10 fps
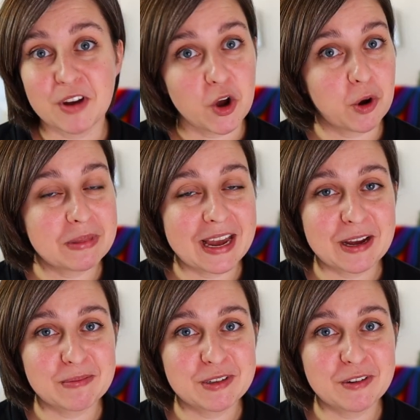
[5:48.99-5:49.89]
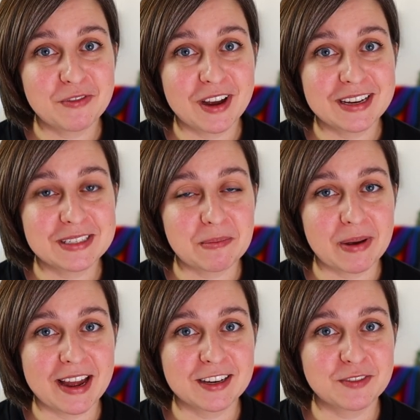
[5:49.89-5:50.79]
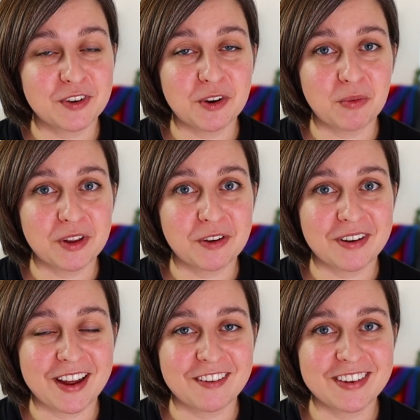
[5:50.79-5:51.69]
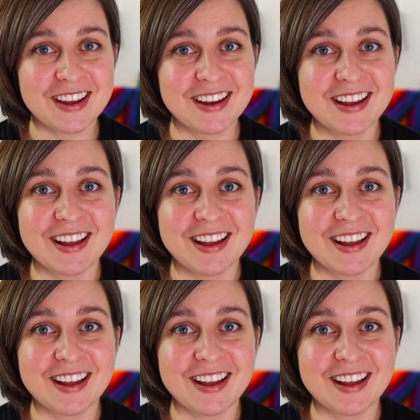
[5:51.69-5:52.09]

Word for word: Hope that helps you find some bags for your Willow and Elvie.